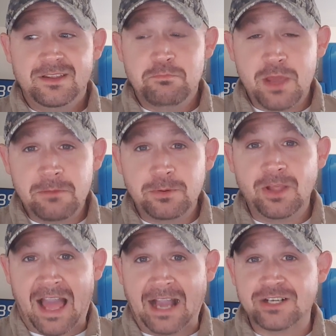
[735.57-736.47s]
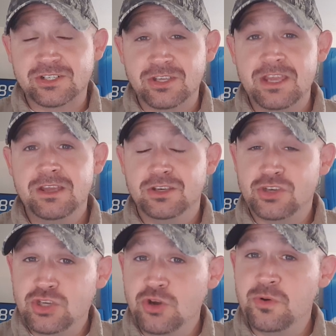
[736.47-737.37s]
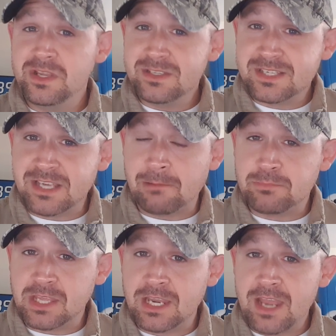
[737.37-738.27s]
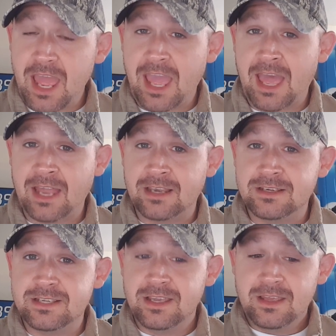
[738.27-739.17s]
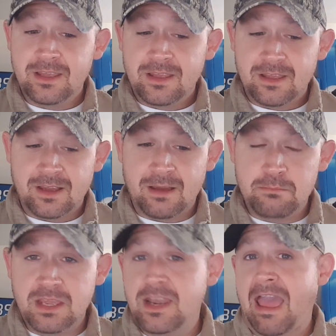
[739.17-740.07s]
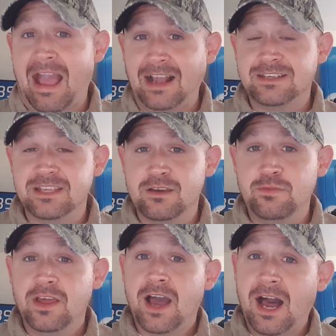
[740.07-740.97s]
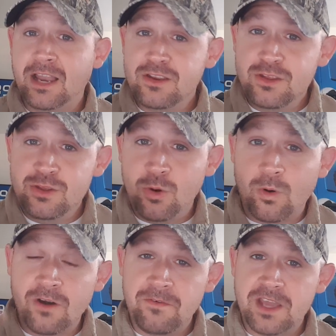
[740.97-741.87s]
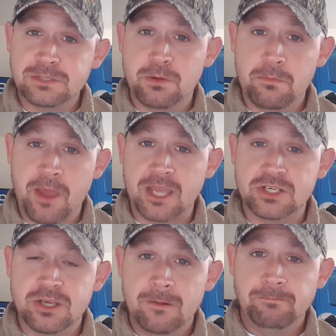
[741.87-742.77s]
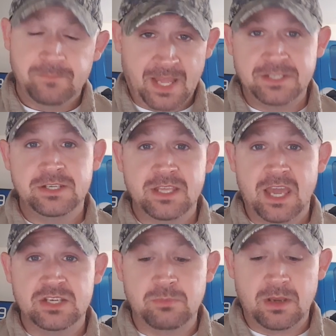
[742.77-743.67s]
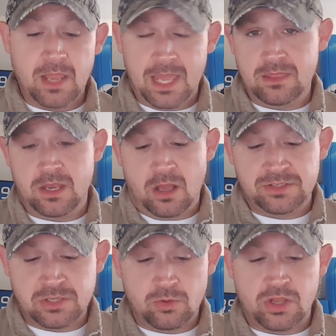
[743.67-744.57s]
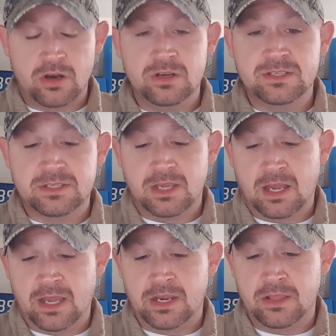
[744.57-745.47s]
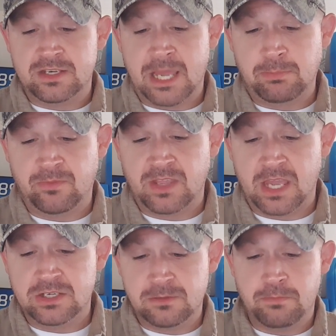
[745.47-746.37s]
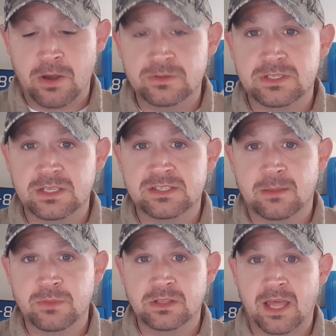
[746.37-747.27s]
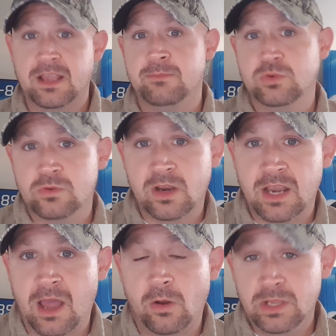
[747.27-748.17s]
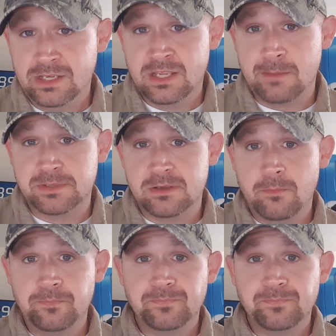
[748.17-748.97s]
People actually doing something and being active on your Facebook page. That's an engagement. And then also there's another type of engaging post is something like I'm doing right now, tips.